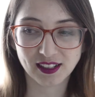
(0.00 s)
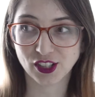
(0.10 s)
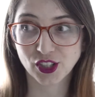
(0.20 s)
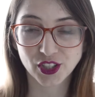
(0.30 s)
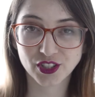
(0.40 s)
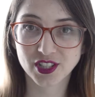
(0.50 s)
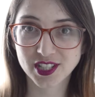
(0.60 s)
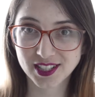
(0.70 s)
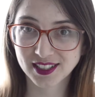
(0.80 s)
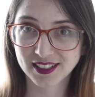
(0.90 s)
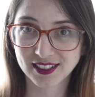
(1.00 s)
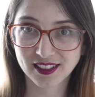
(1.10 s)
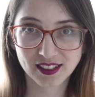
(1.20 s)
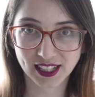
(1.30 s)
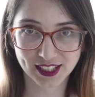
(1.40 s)
earned,
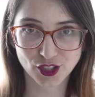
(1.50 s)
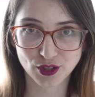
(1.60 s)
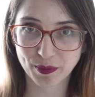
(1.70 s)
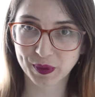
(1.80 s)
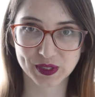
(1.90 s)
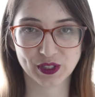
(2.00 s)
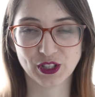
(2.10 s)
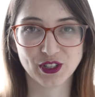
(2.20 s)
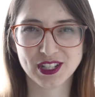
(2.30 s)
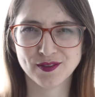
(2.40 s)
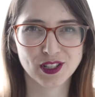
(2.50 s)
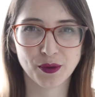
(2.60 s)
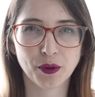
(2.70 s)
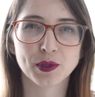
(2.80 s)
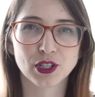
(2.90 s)
like the trip was earned, even
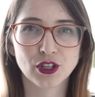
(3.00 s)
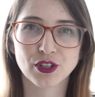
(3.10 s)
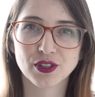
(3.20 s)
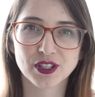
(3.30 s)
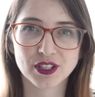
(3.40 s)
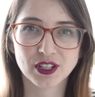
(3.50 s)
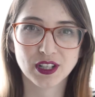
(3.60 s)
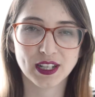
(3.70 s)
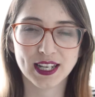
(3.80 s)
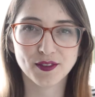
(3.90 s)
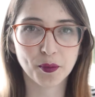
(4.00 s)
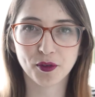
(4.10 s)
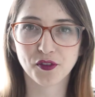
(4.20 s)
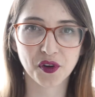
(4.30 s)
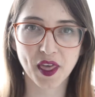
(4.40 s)
though it was earned even
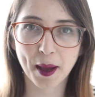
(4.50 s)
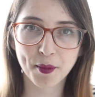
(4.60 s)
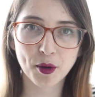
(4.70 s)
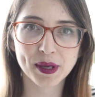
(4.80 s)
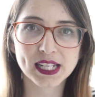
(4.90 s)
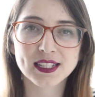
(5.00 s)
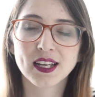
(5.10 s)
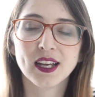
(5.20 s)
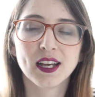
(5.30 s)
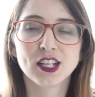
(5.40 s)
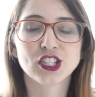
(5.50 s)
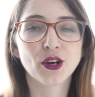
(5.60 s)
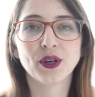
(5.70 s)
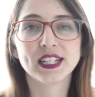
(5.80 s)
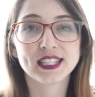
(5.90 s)
before that moment.
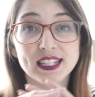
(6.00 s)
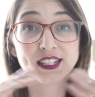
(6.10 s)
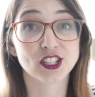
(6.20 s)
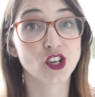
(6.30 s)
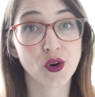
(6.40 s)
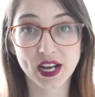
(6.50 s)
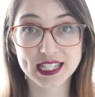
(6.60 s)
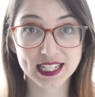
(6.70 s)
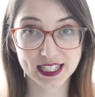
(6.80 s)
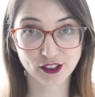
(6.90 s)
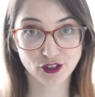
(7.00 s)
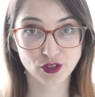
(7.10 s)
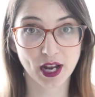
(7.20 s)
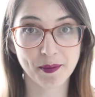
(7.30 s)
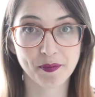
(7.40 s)
So it's a crazy guilt
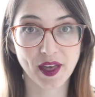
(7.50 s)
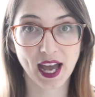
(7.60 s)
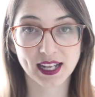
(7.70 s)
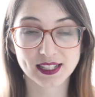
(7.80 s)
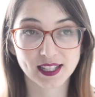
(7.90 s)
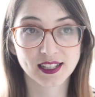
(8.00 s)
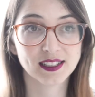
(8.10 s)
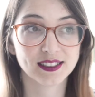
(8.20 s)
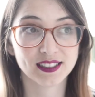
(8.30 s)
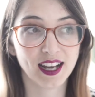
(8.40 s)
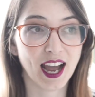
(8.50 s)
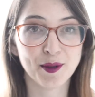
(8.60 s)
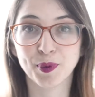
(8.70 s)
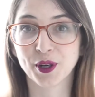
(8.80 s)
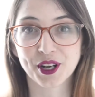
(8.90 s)
trip that I
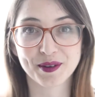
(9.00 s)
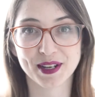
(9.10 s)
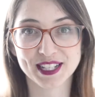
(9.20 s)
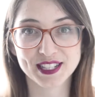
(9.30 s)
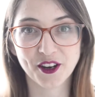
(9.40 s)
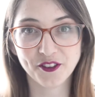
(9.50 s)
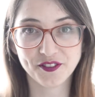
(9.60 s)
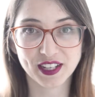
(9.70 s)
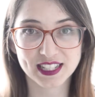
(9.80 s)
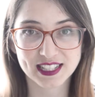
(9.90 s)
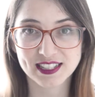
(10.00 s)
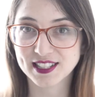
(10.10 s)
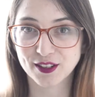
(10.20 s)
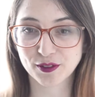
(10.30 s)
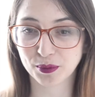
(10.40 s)
put on myself as a
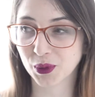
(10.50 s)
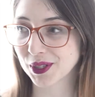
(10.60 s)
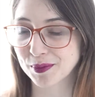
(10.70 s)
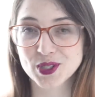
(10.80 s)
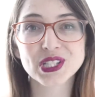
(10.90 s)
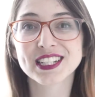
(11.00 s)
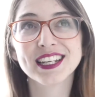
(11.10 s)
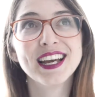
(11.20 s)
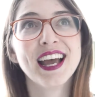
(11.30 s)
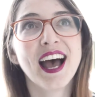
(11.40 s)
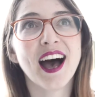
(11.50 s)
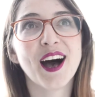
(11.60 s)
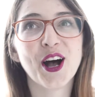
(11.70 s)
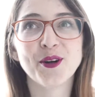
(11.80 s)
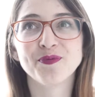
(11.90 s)
self-employed person.
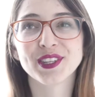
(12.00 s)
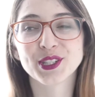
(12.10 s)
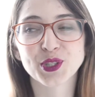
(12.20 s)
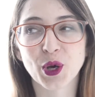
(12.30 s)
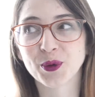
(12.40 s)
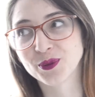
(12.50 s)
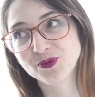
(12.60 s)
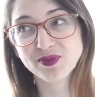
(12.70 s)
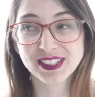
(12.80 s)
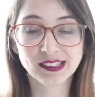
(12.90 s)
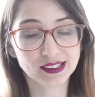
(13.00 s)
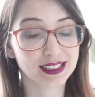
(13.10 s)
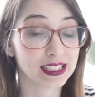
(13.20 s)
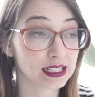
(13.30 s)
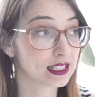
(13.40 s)
So
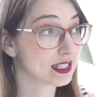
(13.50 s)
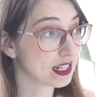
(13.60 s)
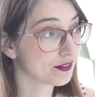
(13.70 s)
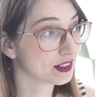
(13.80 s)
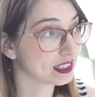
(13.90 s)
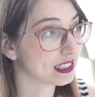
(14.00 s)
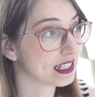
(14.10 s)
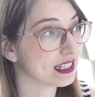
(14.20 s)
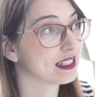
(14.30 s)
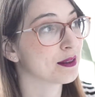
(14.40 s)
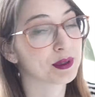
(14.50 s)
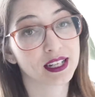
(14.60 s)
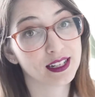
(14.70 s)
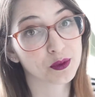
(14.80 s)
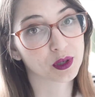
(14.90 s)
that's definitely something
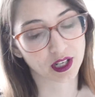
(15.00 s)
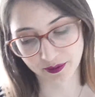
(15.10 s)
I need to work